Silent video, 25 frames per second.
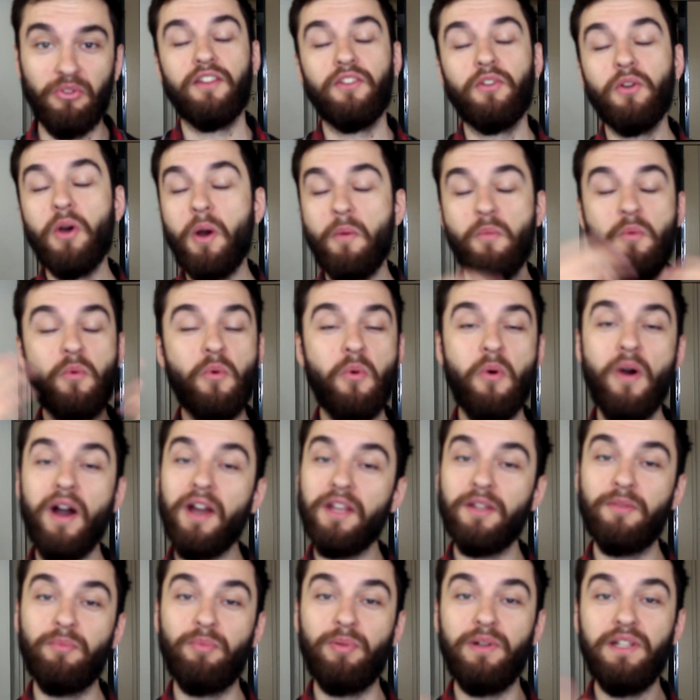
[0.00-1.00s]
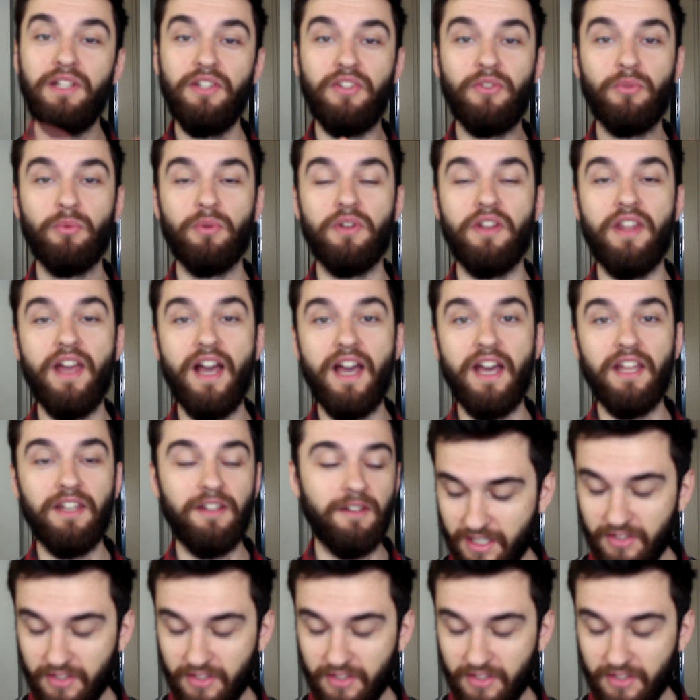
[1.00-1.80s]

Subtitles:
So I'm quite pleased with that.